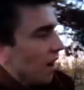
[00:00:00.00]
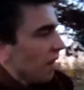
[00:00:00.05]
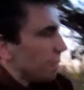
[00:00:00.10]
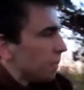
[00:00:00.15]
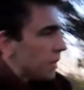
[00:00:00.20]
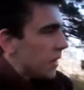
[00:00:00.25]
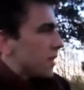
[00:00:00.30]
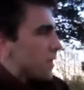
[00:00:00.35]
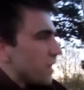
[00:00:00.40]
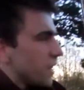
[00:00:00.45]

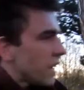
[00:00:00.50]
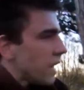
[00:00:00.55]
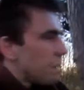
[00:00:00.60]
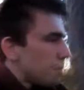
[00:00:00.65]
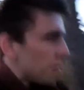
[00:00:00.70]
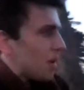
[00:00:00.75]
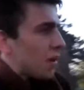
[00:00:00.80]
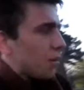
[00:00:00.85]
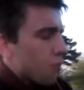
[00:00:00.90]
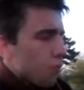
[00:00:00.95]
I've been
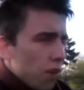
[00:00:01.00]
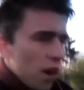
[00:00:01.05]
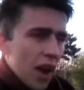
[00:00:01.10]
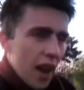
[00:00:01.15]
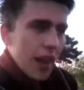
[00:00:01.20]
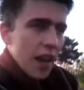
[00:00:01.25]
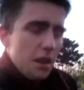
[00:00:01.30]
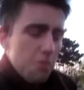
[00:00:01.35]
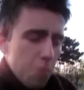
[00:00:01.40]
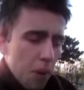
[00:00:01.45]
sleeping
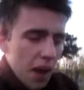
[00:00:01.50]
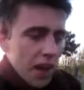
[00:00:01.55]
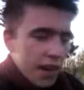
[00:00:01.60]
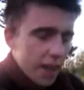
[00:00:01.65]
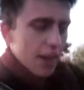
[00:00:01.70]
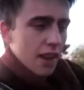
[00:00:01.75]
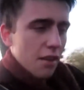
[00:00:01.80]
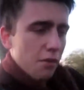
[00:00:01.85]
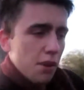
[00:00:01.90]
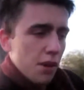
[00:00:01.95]
really
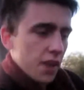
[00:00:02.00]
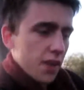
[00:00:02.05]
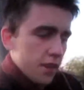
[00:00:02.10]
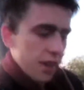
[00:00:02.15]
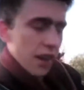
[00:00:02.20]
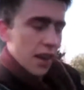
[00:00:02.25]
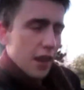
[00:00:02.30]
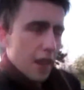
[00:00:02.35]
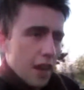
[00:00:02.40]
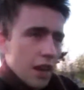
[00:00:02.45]
badly
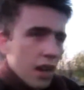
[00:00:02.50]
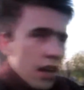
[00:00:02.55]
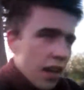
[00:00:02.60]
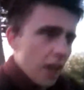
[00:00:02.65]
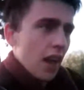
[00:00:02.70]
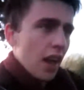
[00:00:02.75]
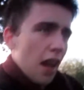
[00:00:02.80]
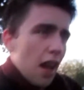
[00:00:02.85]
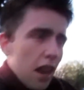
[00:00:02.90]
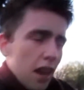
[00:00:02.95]
recently.
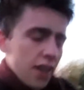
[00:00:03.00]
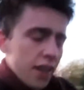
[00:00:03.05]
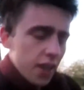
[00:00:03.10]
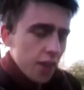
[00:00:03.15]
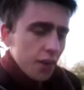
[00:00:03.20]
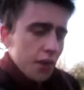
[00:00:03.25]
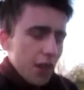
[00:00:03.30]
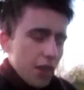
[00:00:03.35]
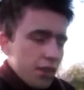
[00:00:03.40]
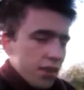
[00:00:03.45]
Like, I
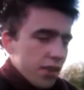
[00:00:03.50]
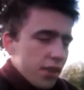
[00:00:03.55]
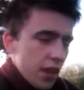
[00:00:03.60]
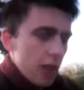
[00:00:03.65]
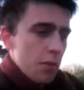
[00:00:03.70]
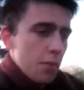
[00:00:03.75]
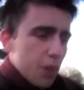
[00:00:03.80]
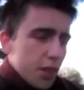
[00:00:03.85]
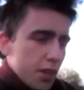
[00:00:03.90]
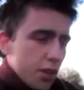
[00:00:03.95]
don't get to
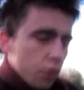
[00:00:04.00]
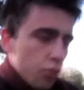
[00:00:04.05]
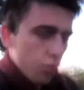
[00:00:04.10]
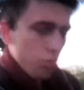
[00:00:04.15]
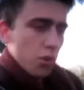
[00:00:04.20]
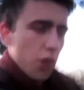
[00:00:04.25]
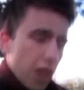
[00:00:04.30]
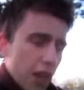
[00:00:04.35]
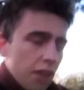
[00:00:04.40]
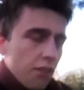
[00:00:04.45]
sleep until
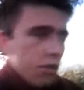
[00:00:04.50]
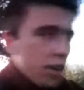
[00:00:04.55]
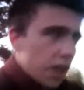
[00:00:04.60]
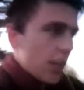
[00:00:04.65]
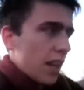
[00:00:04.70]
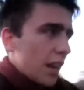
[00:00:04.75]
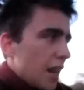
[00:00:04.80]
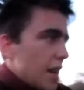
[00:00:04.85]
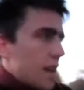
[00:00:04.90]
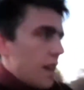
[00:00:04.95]
really,
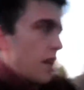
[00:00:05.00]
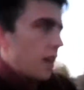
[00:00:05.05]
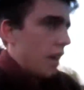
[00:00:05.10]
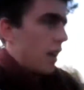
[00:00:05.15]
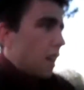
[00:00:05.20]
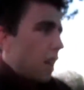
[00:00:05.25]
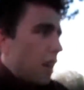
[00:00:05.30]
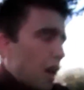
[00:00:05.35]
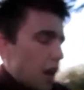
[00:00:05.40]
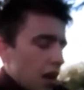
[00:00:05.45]
really late.
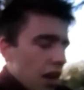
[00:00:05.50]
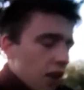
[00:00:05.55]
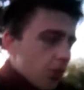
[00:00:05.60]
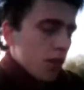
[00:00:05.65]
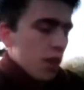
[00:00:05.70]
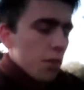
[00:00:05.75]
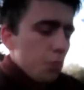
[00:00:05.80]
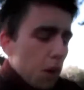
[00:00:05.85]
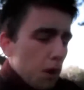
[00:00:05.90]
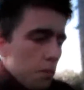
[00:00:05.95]
I
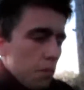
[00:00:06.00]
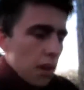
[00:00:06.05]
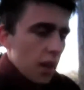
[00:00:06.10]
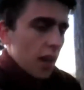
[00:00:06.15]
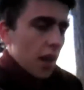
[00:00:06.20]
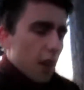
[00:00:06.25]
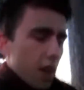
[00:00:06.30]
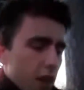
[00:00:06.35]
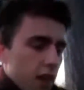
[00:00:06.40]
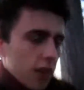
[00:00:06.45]
get to bed at
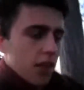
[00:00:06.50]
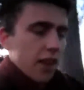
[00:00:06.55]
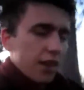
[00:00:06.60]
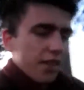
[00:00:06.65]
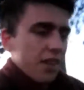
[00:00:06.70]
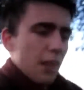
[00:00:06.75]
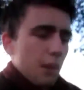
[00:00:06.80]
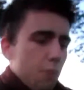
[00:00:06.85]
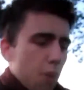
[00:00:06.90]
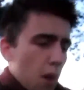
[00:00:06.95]
midnight, get
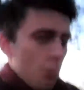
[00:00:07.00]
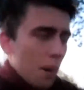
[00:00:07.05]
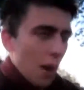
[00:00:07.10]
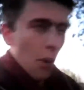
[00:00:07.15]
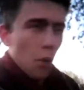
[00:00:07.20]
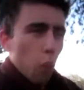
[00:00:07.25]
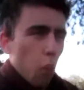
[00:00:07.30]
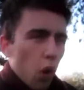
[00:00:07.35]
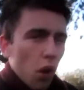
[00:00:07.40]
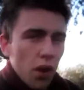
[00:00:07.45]
to sleep at
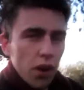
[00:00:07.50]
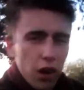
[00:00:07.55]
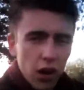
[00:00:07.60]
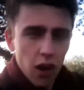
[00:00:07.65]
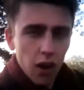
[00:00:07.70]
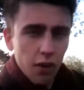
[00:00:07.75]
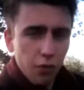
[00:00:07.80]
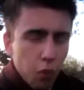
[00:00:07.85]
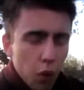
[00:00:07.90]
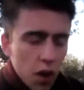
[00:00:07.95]
about one,
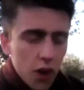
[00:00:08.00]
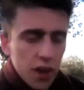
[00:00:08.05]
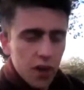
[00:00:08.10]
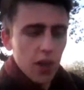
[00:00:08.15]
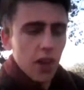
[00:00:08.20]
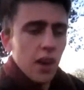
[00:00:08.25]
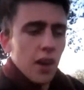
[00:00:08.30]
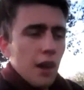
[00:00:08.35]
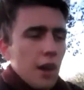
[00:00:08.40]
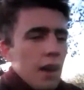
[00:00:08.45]
half
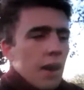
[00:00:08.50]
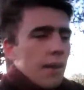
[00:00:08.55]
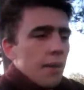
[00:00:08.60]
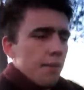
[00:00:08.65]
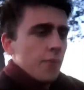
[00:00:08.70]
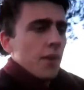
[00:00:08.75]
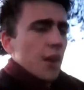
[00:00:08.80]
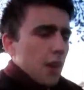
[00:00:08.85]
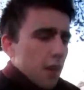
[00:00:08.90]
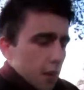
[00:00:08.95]
one.
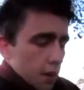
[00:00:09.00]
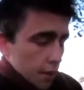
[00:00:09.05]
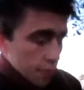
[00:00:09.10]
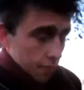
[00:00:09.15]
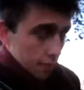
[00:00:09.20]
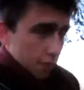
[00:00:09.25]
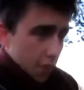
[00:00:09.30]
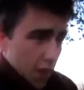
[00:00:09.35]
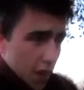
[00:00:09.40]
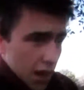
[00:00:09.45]

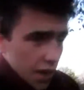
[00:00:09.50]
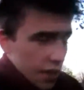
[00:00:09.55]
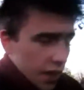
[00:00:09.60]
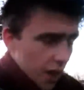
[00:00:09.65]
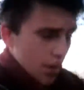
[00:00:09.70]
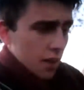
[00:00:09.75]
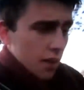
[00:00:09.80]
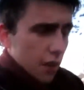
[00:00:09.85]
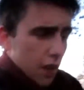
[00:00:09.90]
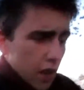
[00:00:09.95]
And
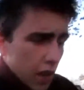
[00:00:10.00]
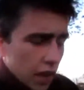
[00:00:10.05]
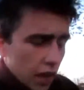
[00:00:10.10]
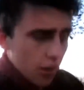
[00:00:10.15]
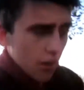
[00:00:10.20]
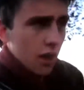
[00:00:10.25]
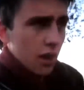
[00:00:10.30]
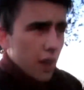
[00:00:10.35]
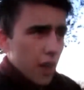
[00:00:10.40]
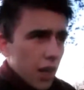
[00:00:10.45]
then,
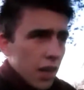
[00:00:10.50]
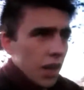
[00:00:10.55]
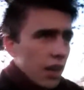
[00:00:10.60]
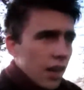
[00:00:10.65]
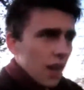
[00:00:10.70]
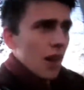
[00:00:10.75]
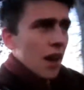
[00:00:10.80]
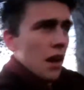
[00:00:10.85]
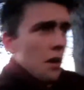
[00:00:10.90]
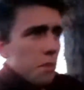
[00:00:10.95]

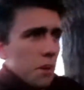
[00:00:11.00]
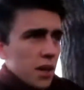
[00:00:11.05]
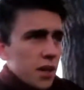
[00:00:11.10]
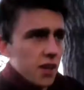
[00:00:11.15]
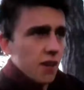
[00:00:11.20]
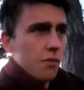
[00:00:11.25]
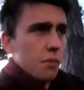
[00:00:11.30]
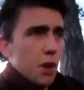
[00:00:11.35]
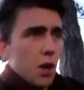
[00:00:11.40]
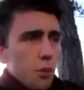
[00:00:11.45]

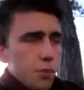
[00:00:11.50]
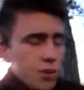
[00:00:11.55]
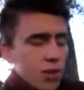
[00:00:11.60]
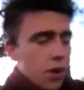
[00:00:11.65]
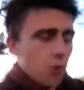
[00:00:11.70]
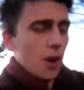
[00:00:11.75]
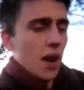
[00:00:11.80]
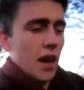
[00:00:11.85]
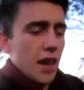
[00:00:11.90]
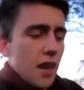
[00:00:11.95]
because I've been up
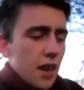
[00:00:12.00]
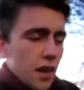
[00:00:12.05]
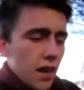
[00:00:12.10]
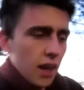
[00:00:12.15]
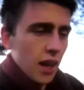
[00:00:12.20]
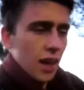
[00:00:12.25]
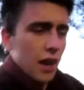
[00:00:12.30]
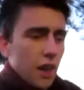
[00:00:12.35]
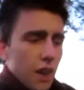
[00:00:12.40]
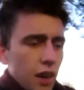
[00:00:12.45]
so late,
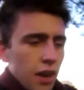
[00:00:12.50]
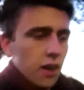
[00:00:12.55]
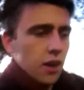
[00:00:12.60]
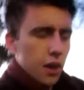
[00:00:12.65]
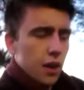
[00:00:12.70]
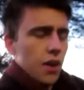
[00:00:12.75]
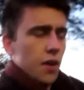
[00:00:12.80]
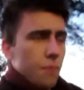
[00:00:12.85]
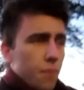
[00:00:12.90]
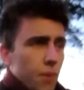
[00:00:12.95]

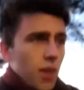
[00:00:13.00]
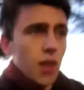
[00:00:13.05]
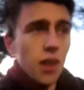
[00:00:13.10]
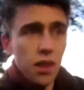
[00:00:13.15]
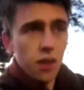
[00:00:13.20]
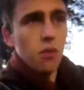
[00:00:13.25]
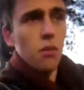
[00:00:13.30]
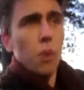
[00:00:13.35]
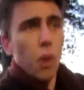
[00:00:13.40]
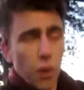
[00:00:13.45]

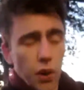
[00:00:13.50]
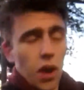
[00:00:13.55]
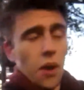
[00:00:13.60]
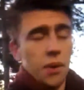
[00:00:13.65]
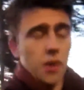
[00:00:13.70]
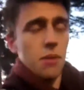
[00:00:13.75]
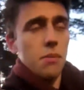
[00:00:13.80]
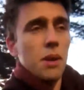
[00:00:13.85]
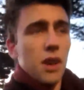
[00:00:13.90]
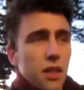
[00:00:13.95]
well
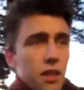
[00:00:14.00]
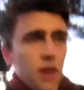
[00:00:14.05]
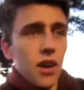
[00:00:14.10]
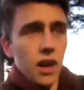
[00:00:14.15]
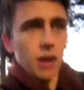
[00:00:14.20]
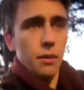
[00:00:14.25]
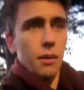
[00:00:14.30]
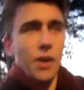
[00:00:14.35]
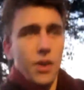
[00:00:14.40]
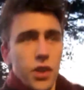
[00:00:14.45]
no, in the middle of the
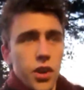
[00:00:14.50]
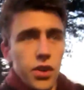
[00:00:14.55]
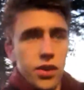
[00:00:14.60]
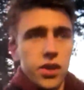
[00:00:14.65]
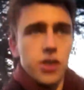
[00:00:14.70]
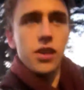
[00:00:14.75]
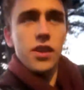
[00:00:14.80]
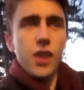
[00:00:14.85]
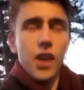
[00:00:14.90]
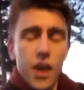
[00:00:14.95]
night I'm like
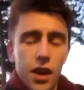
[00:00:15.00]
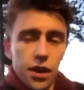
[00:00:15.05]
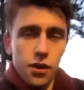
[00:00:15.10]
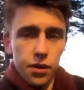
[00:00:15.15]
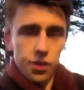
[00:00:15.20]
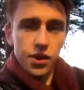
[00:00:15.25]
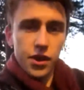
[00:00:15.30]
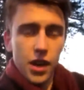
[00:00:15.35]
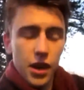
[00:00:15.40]
tossing and turning all the